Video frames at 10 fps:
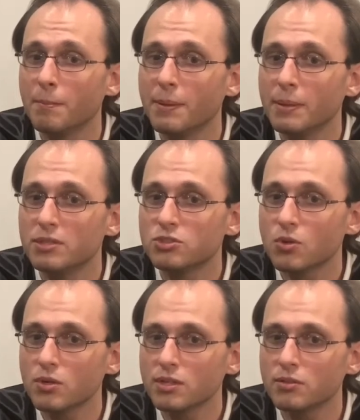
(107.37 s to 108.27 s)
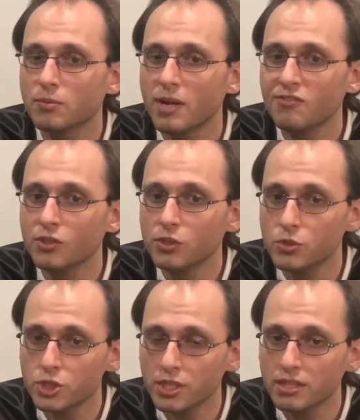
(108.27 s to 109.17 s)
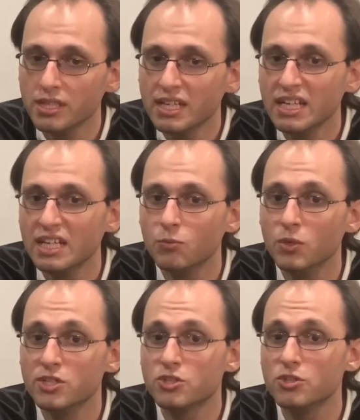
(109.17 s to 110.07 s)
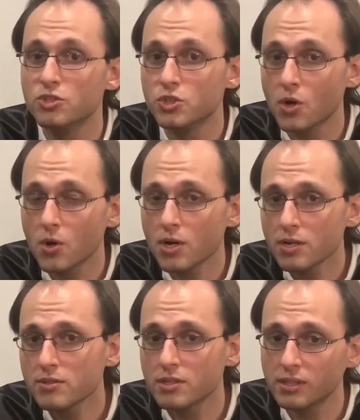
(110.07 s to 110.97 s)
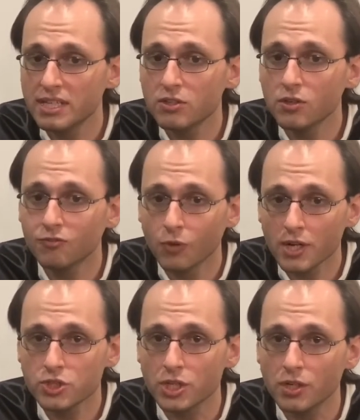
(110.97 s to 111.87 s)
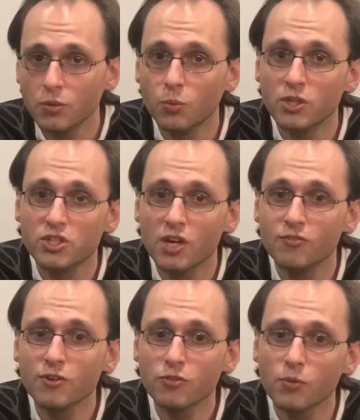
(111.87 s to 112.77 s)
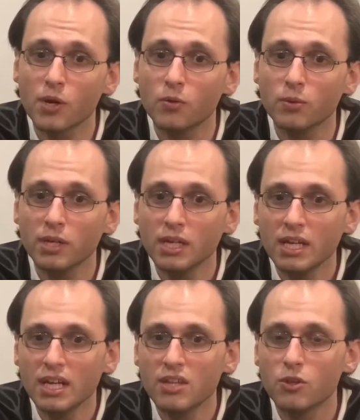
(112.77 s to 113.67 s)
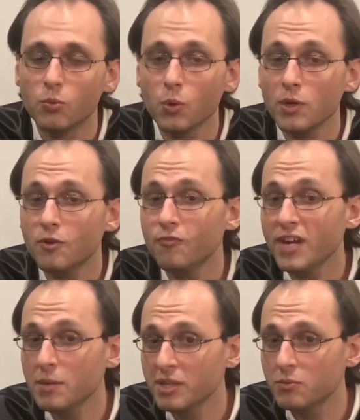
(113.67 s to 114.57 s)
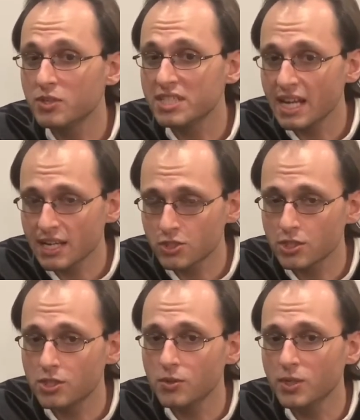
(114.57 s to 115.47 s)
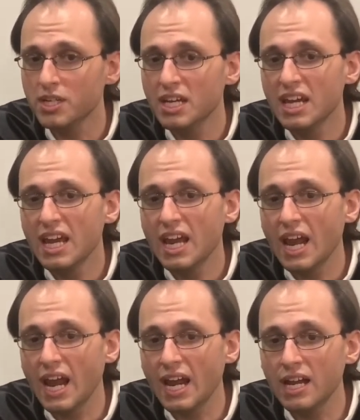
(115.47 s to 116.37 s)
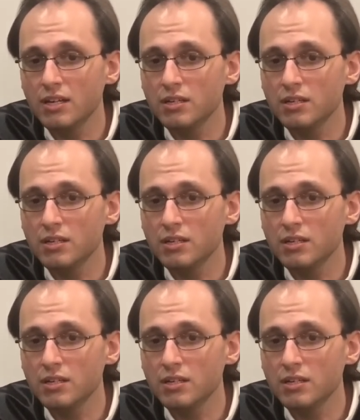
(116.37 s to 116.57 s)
started a revolution in which the Tsar, the leader of Russia, was overthrown. The royal family was executed, and